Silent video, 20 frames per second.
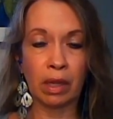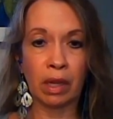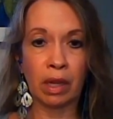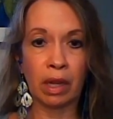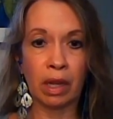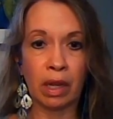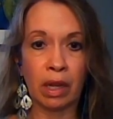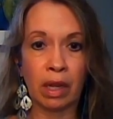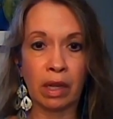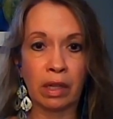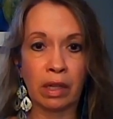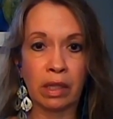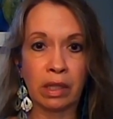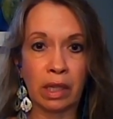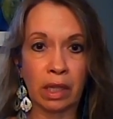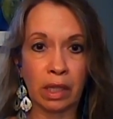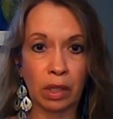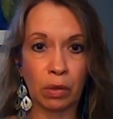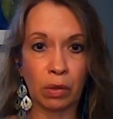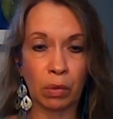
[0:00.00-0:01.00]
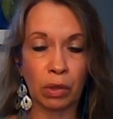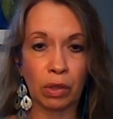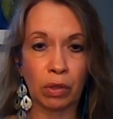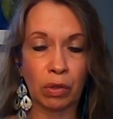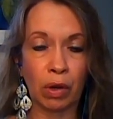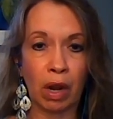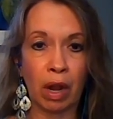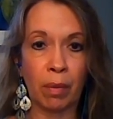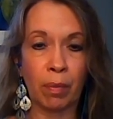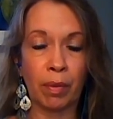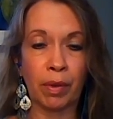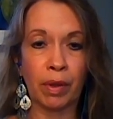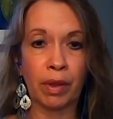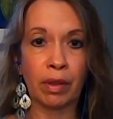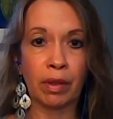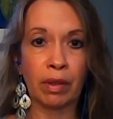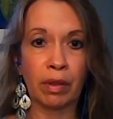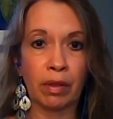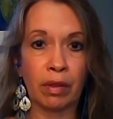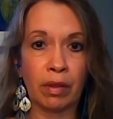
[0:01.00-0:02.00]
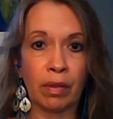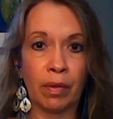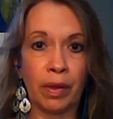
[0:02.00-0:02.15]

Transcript: and sexual traumas